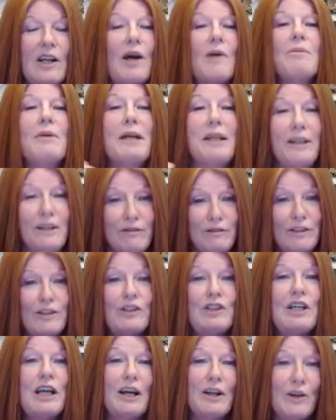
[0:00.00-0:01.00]
and I may even
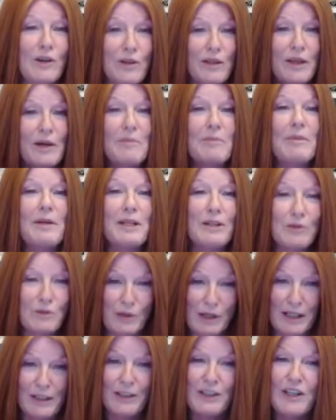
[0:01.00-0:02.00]
channel them in
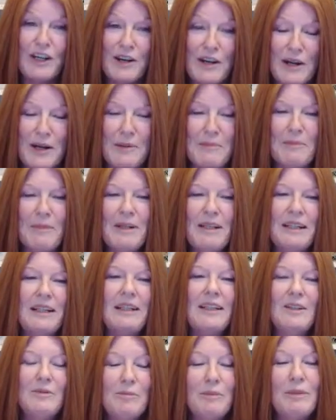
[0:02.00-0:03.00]
real time
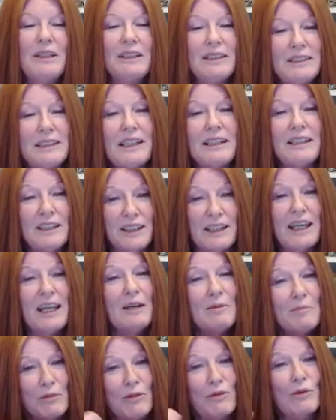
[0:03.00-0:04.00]
because they
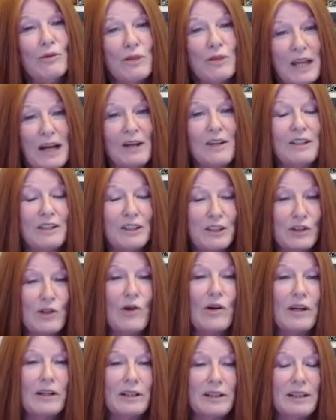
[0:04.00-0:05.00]
came through that
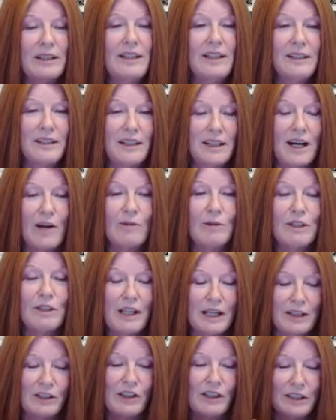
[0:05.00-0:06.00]
strongly that I was
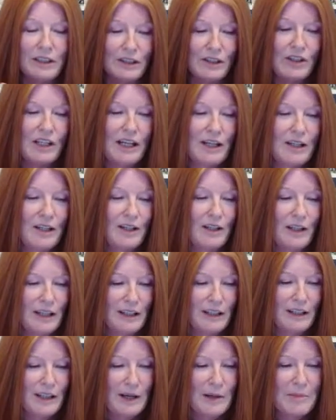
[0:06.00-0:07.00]
actually
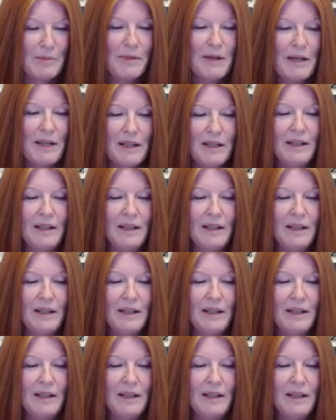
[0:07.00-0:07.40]
channeling them.